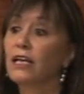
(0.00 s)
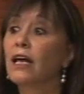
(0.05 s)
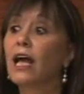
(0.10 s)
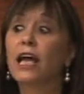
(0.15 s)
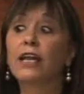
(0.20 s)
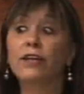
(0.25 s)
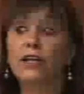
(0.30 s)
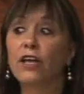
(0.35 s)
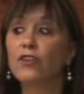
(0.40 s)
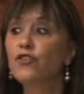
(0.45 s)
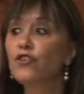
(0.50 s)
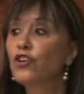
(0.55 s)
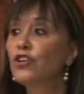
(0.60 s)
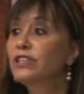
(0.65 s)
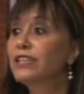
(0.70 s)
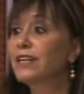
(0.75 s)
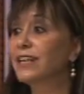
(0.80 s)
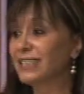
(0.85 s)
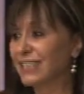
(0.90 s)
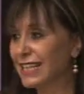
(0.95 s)
and, and, you know
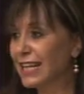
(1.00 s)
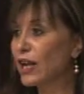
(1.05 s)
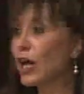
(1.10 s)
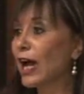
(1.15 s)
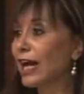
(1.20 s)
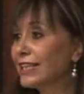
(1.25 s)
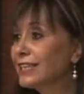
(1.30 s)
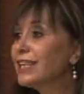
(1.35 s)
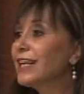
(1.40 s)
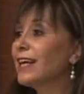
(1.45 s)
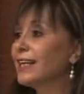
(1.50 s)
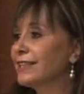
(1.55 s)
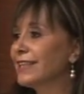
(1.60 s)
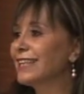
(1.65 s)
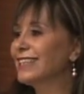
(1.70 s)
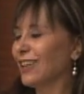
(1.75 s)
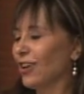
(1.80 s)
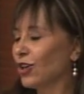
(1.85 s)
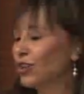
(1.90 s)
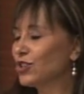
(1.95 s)
there are some articles
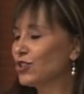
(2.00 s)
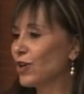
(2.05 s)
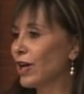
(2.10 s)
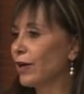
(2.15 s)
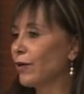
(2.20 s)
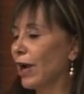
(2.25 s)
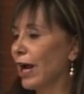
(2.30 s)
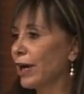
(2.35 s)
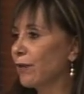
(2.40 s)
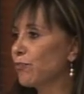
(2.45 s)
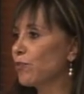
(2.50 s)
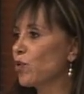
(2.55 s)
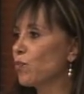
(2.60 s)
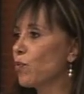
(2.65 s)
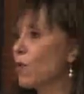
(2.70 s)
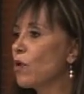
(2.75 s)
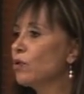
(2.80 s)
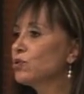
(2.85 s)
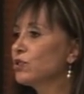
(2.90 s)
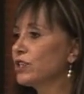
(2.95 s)
that also are, are
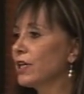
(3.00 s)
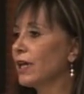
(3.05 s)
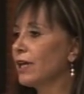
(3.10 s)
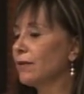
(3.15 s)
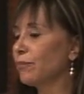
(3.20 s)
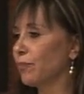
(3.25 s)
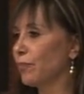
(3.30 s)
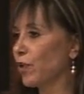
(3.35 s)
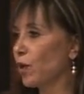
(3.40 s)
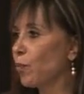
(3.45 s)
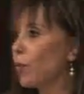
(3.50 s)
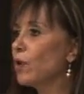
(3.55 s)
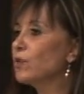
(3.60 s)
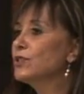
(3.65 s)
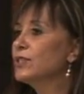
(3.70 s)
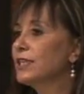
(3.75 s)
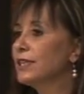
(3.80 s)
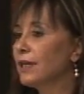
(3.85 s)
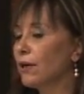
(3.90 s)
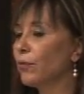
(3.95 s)
proposal,
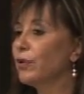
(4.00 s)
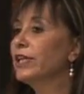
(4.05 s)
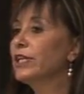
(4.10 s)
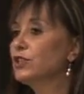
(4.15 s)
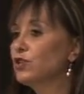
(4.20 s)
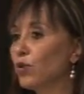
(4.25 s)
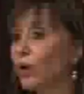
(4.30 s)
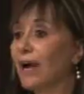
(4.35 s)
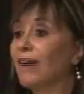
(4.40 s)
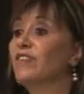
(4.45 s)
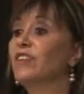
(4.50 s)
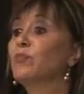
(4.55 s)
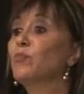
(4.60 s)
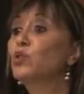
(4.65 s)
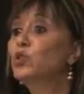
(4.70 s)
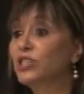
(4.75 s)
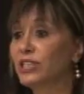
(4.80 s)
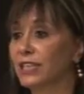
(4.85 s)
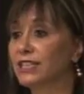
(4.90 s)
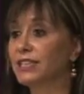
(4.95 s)
proposing that we need to have a
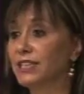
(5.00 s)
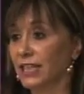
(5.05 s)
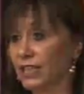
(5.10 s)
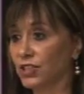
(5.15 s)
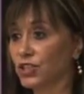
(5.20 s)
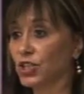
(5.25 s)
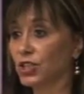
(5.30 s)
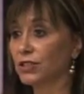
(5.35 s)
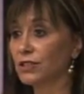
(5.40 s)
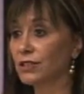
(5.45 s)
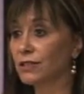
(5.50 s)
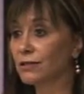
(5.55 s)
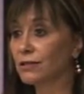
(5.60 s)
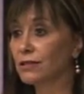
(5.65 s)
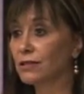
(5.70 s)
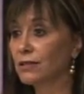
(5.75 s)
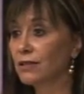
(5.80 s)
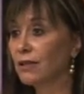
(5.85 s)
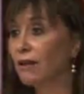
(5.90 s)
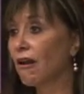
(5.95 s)
booster session,
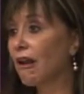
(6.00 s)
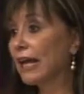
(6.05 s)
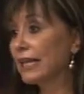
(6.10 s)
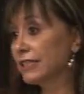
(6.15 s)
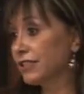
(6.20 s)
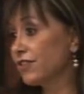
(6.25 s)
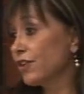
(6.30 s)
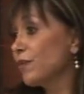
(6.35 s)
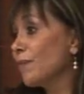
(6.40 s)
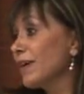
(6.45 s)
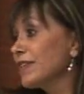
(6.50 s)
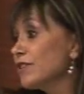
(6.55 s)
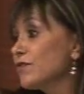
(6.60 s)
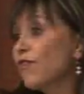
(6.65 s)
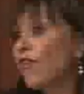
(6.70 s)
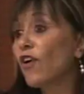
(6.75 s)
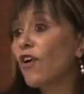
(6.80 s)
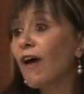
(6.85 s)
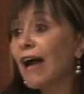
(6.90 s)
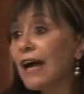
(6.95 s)
like three months
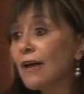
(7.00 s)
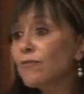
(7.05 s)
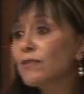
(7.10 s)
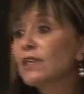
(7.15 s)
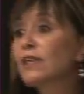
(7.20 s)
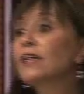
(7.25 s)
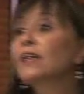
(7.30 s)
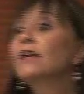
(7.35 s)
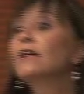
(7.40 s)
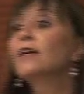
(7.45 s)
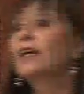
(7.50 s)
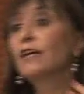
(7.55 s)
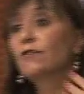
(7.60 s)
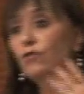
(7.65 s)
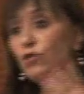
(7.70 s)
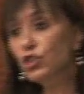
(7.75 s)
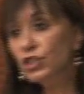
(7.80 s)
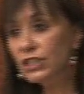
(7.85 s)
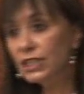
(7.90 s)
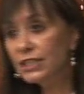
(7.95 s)
follow-up, a
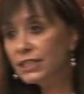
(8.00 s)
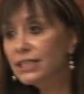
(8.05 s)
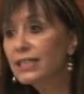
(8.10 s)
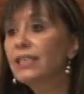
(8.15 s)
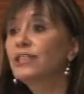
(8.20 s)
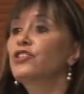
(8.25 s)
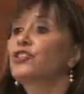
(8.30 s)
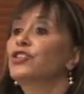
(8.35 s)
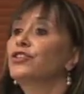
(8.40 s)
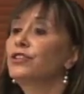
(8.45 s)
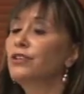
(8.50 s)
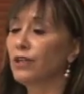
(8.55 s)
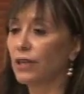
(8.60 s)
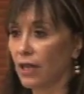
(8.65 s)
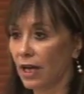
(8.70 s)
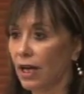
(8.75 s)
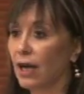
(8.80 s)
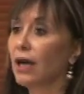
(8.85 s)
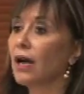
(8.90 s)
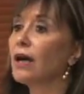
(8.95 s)
booster session
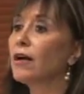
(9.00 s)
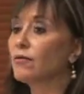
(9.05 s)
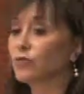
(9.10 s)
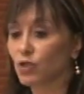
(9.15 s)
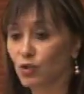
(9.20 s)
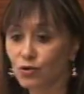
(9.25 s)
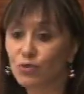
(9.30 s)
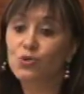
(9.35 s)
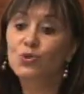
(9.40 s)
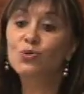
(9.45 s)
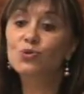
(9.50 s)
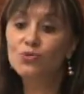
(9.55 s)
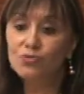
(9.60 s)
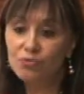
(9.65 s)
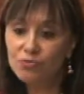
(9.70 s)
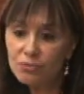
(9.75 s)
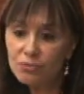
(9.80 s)
to,